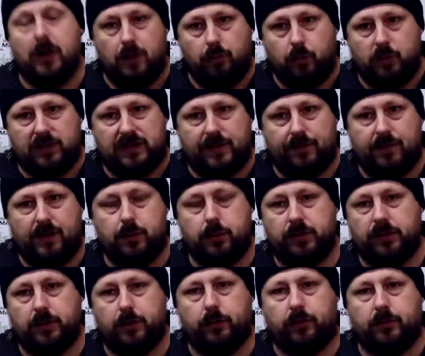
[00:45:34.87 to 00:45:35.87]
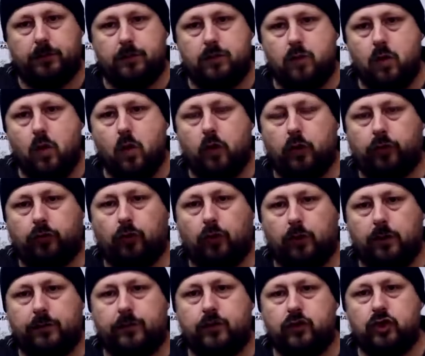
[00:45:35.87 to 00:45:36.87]
We definitely want to do some more
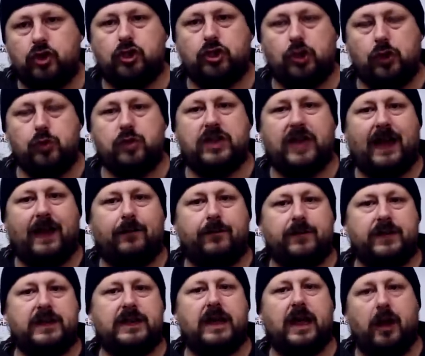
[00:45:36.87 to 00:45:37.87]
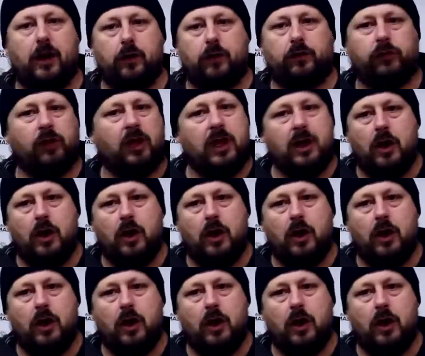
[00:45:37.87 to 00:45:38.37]
sort of shootout videos.